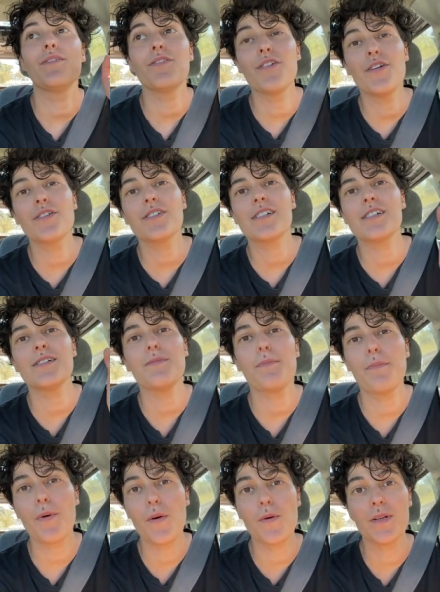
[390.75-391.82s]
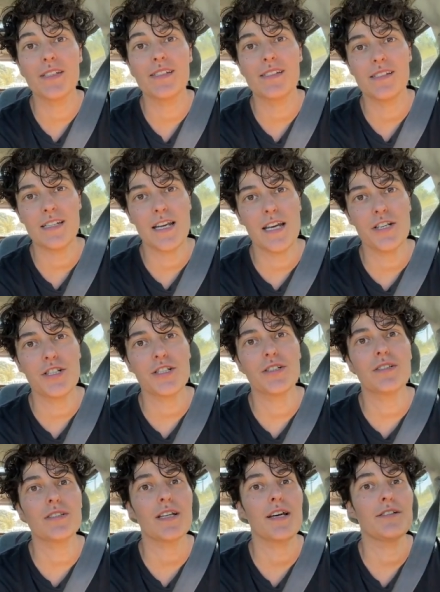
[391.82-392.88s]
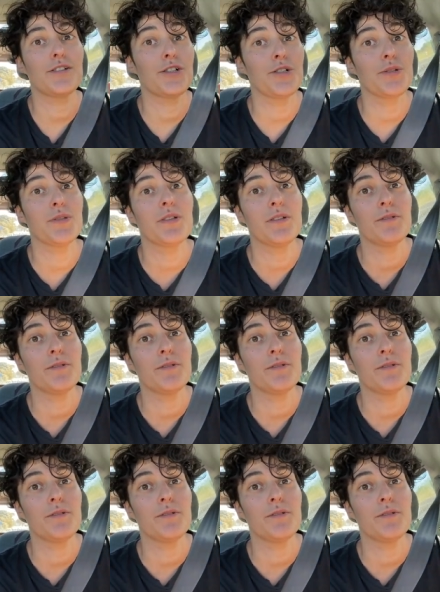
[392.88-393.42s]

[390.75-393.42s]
first police station that should